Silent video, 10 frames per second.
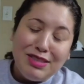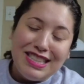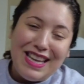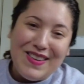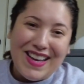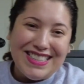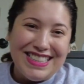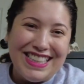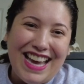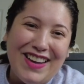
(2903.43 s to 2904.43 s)
see you guys
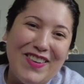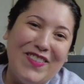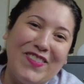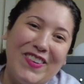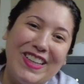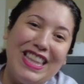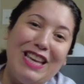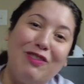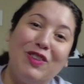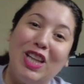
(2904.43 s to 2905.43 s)
again for the
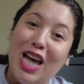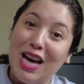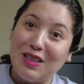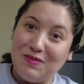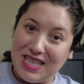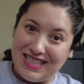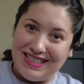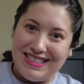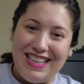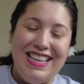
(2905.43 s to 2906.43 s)
Vlogmas
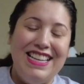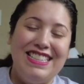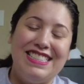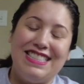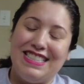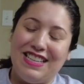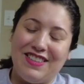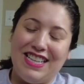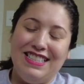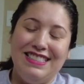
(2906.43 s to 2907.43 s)

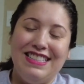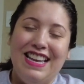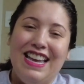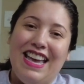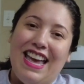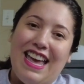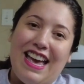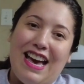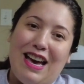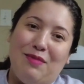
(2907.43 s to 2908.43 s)
series
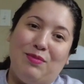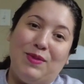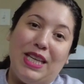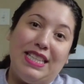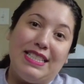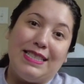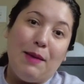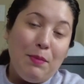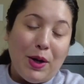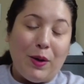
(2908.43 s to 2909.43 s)
in
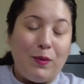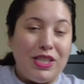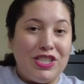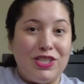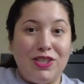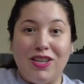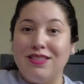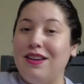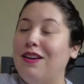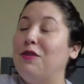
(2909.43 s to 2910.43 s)
December, which starts
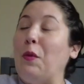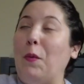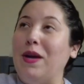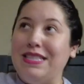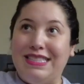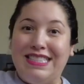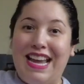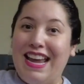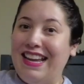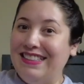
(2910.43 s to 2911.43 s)
on
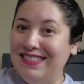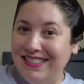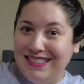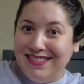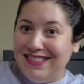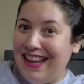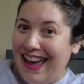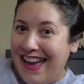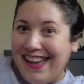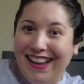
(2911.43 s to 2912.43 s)
Wednesday.
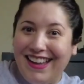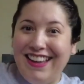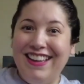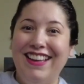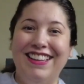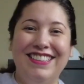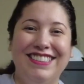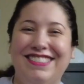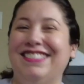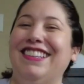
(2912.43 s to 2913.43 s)
Yay!
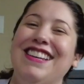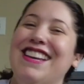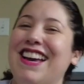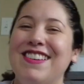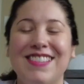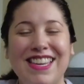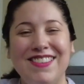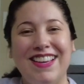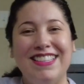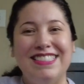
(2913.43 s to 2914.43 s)
Okay, you
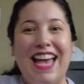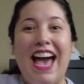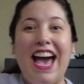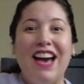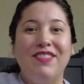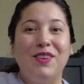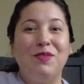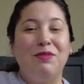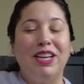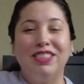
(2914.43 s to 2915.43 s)
guys, have a
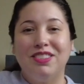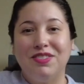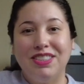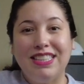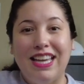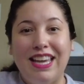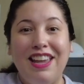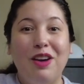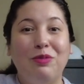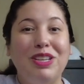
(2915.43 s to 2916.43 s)
wonderful day,
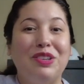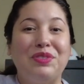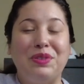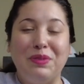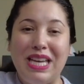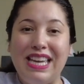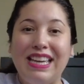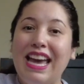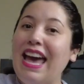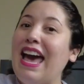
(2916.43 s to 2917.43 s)
a wonderful week.
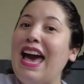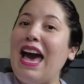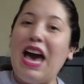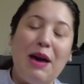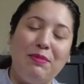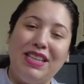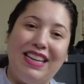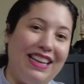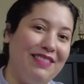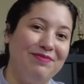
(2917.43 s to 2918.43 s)
Happy knitting.